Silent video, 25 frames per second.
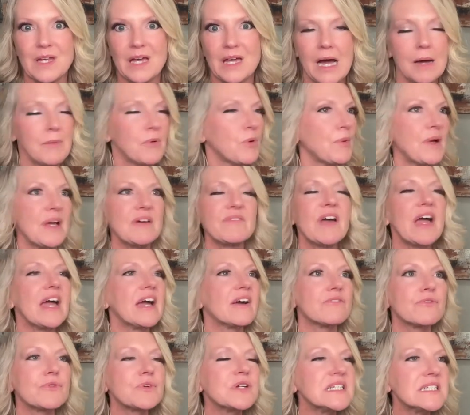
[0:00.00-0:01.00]
I mean, we have
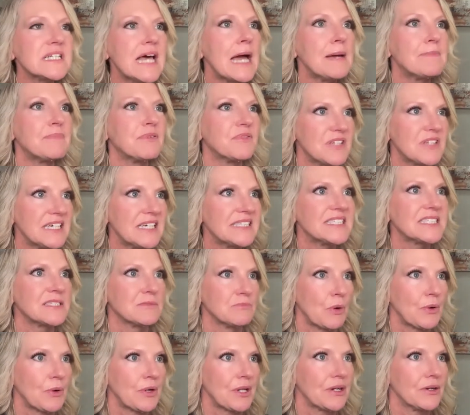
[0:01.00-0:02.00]
every type of
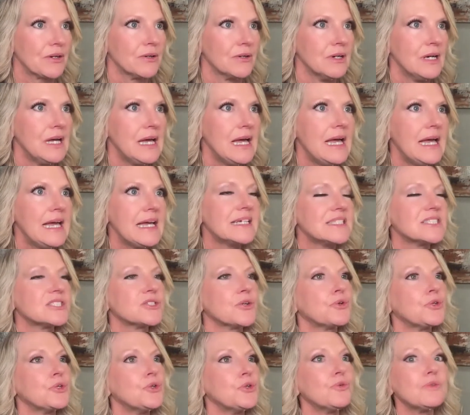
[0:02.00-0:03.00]
testimonial. And
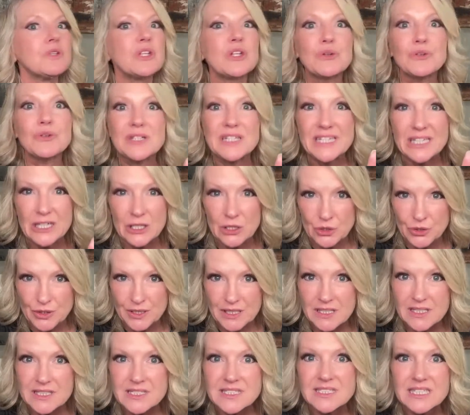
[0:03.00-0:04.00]
so you literally can
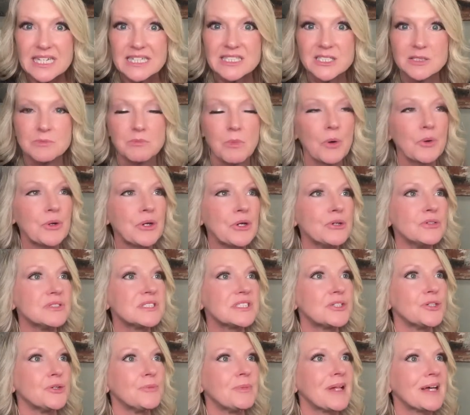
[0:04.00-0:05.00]
look at these testimonials
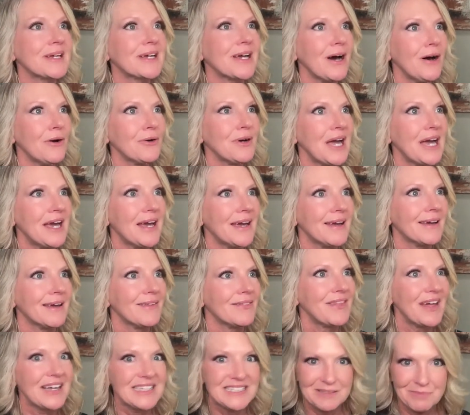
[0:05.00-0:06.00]
and you'd be like, okay,
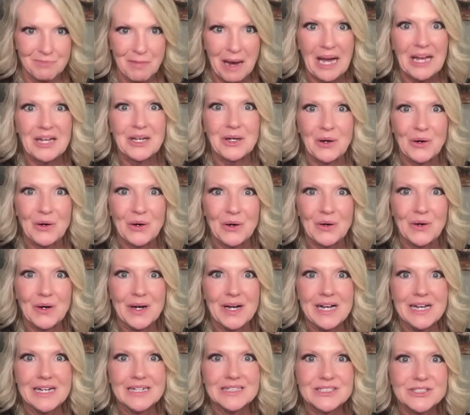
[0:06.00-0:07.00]
that's my goal.
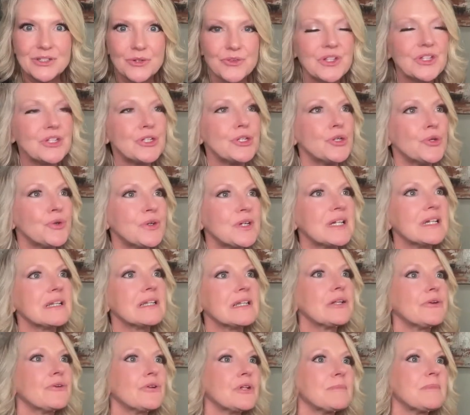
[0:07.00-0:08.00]
So then you can
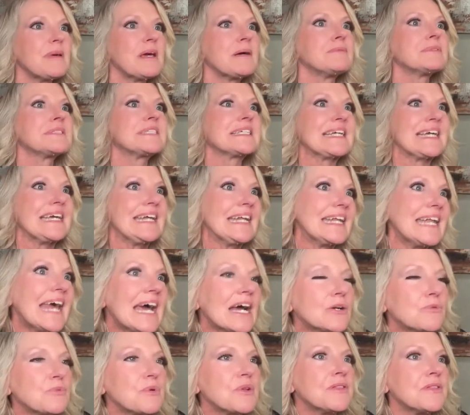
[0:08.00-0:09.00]
literally be able to
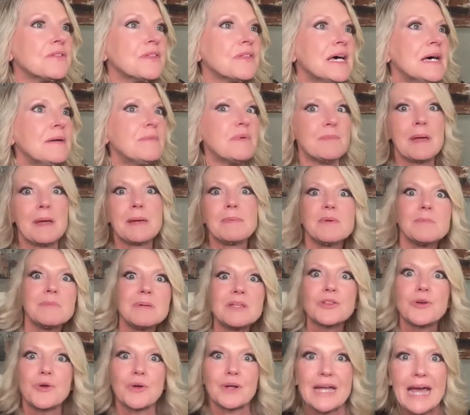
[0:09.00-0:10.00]
connect with them and maybe
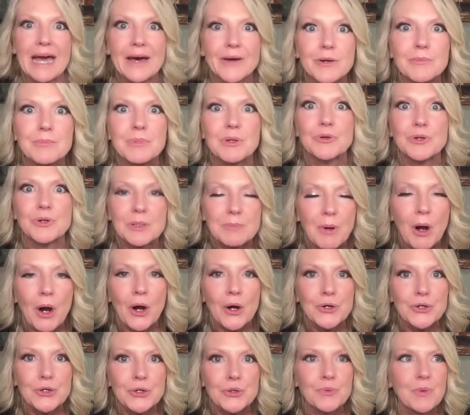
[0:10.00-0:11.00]
be their accountability
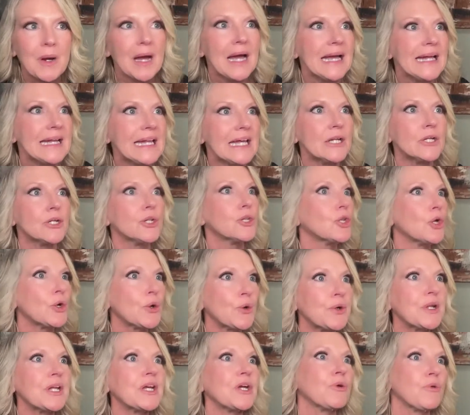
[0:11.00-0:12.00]
partner, right? And
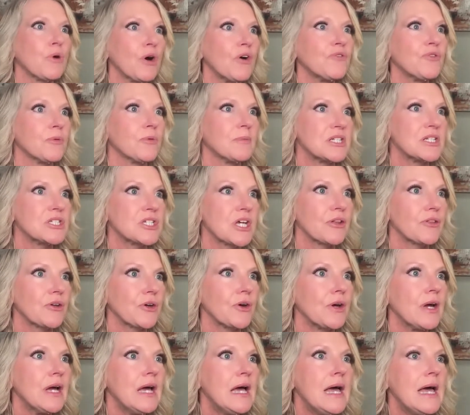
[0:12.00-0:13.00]
learn and grow from each
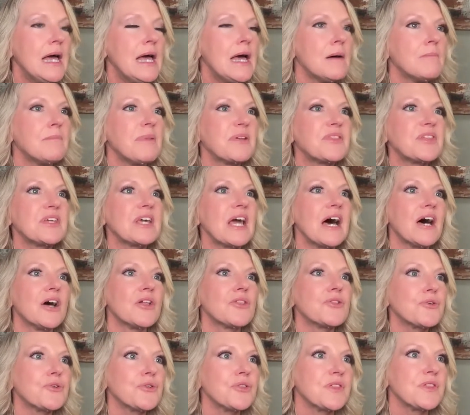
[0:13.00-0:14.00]
other. But the
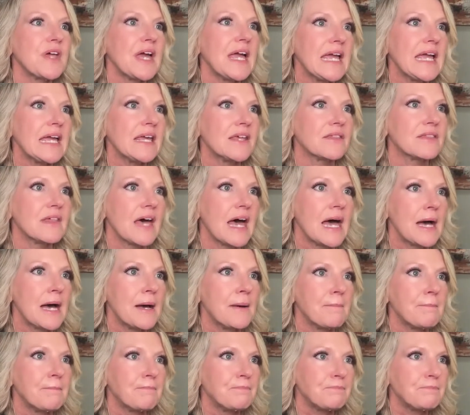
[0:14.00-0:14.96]
other thing that